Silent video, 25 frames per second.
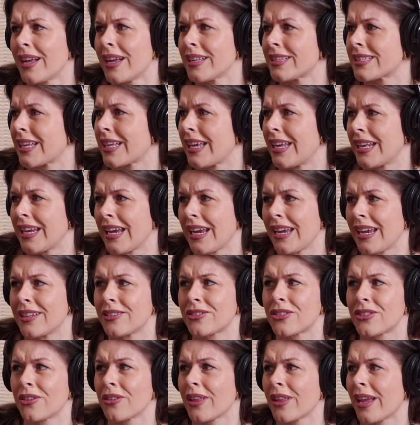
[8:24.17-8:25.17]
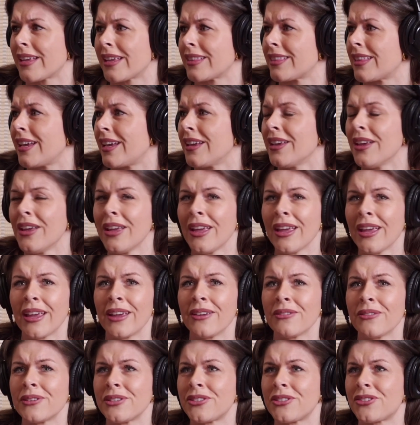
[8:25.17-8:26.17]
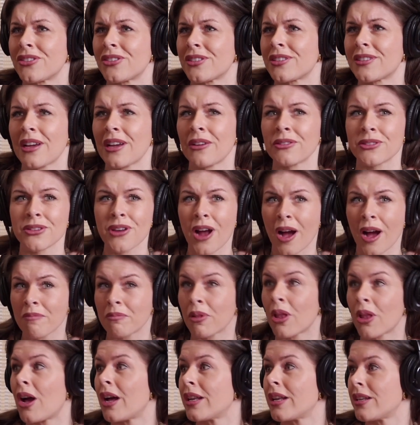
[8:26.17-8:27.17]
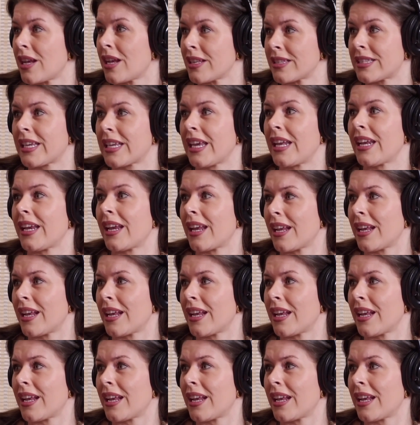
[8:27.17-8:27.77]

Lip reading: skinny, and so like that, it was just I was not blonde, not skinny.